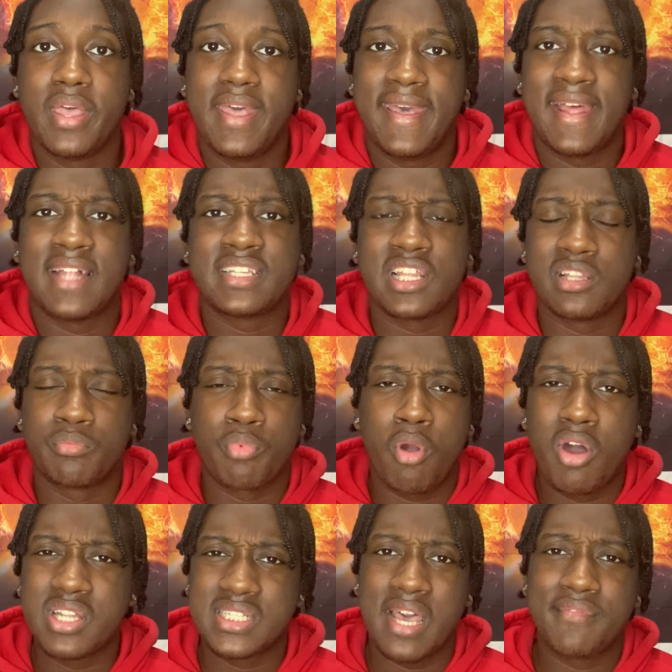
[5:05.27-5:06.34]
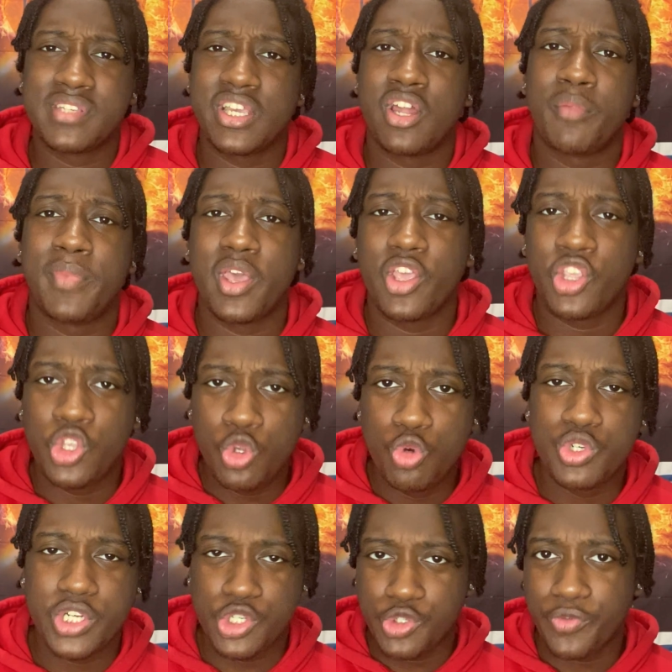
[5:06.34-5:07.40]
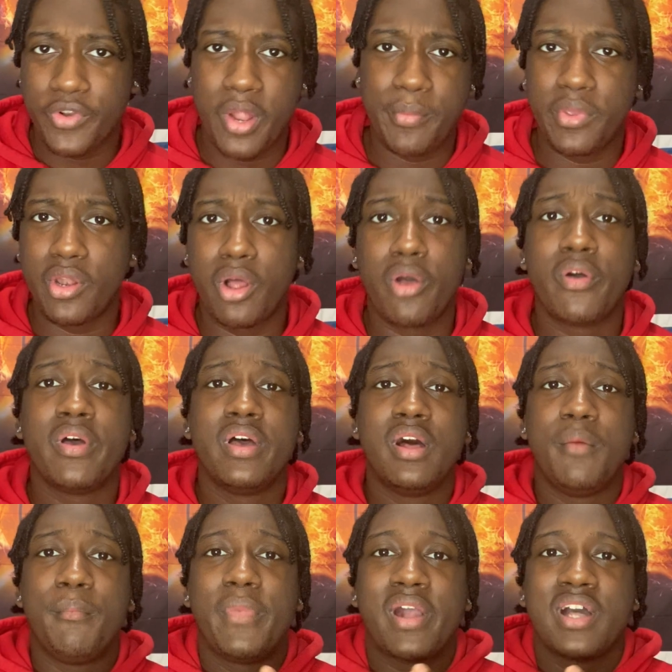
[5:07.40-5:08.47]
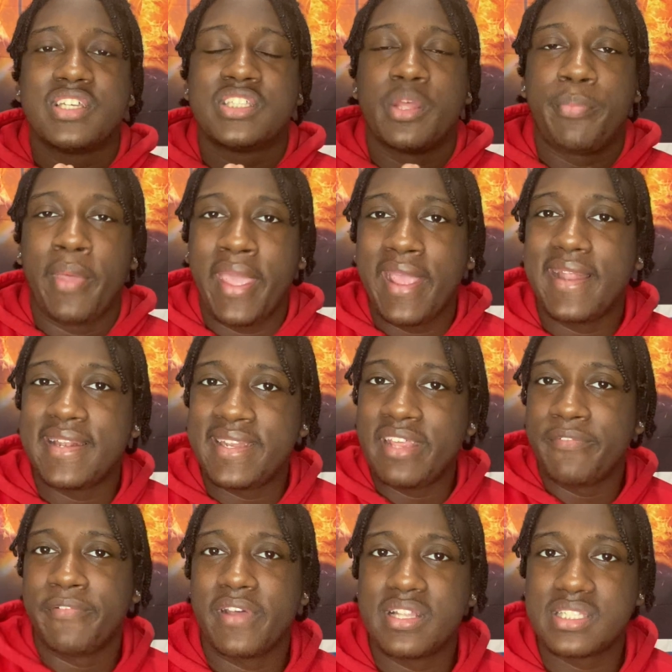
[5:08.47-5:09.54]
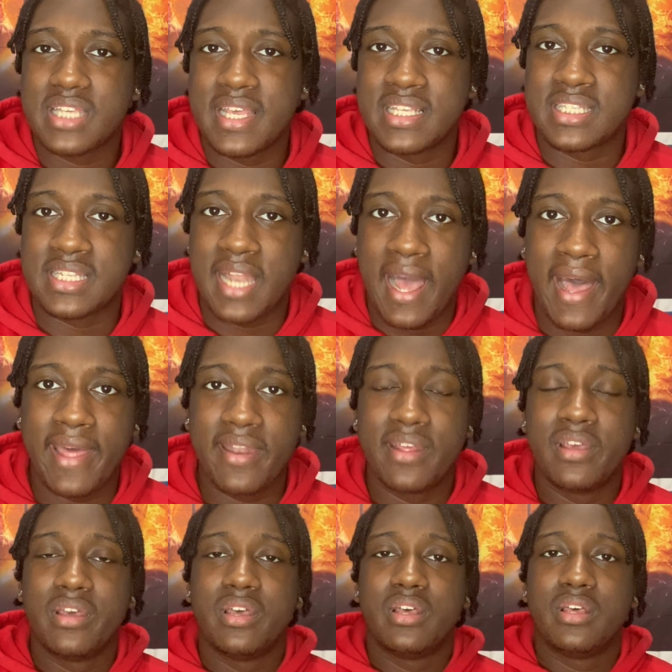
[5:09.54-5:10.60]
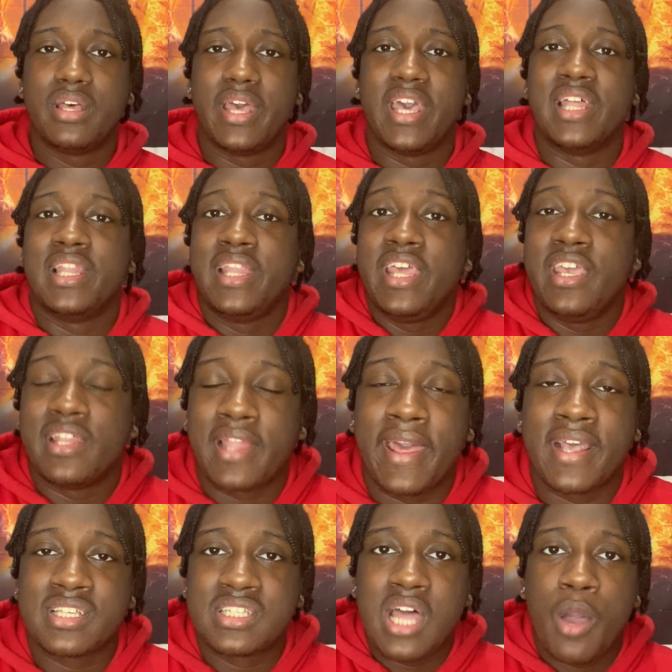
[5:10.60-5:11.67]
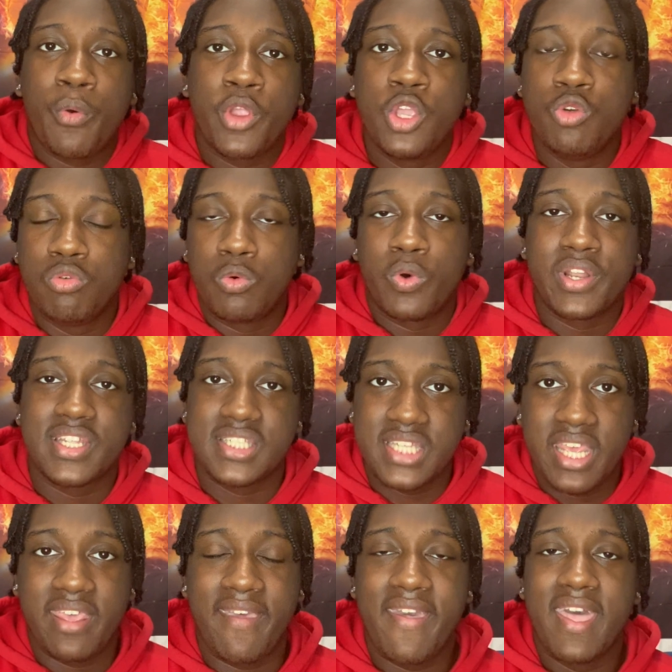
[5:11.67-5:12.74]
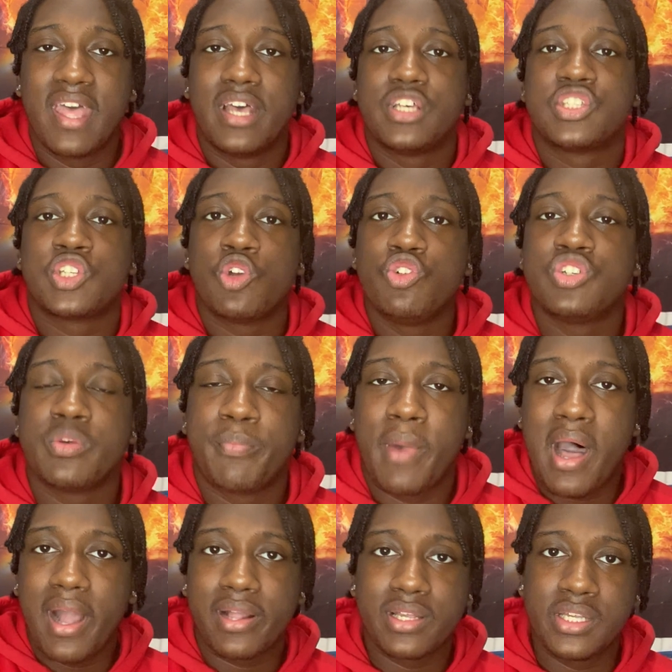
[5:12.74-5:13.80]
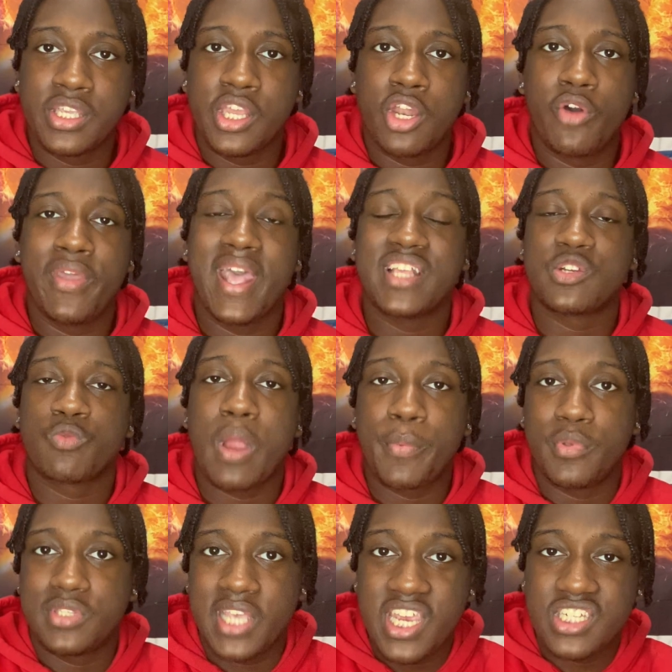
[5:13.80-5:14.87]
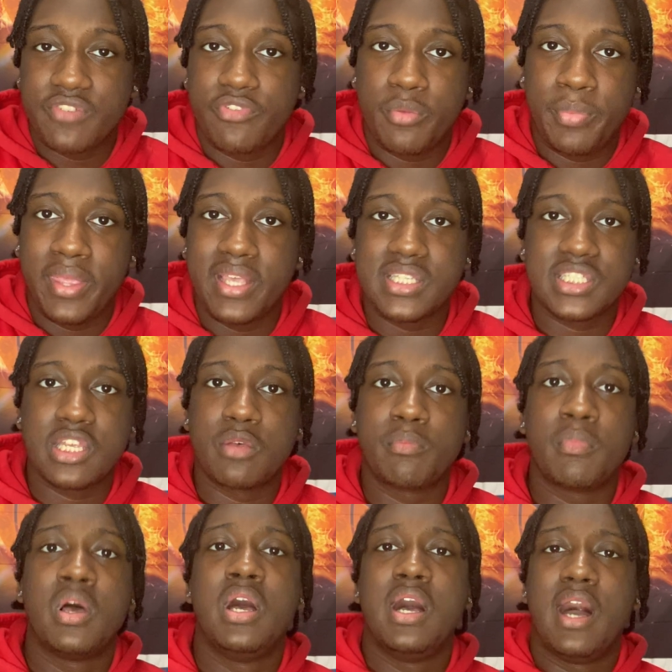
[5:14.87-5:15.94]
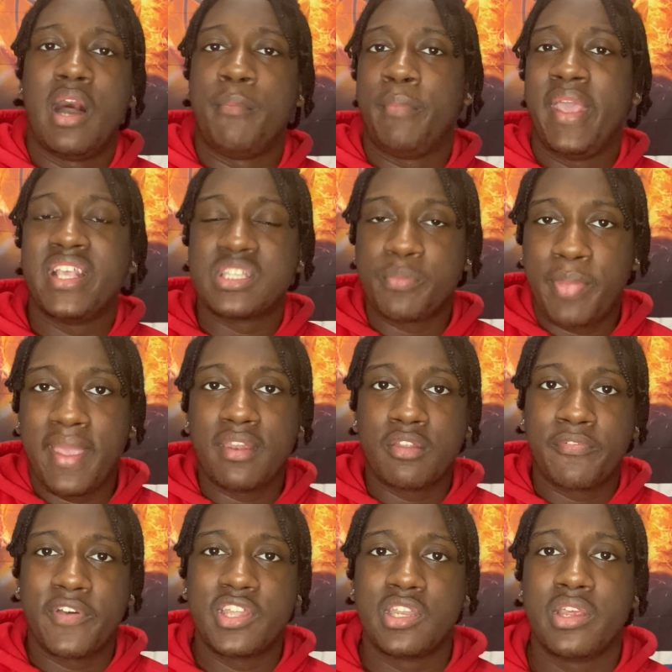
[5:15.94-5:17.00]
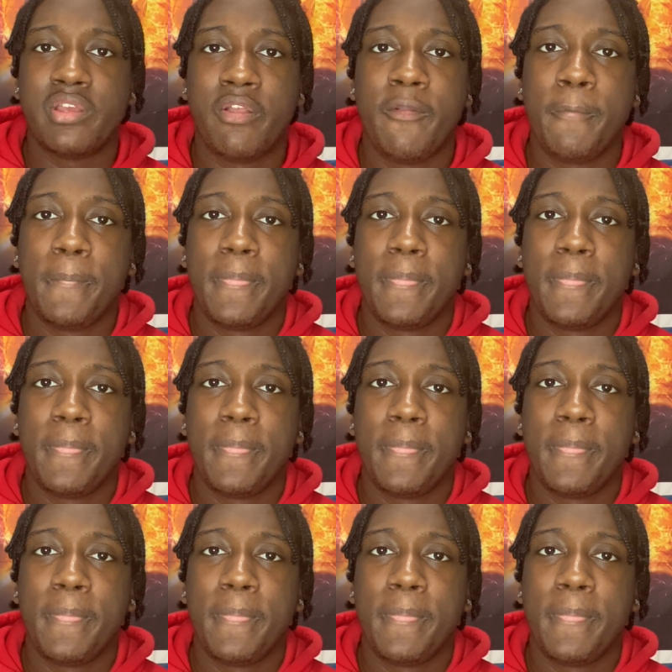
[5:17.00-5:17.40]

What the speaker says: And I think LeBron is obviously going to be a huge issue for them, you know, because the paint defense is not elite. Like, it's not where you want to see it. Serge Ibaka, you know, he has a reputation for being some amazing paint defender.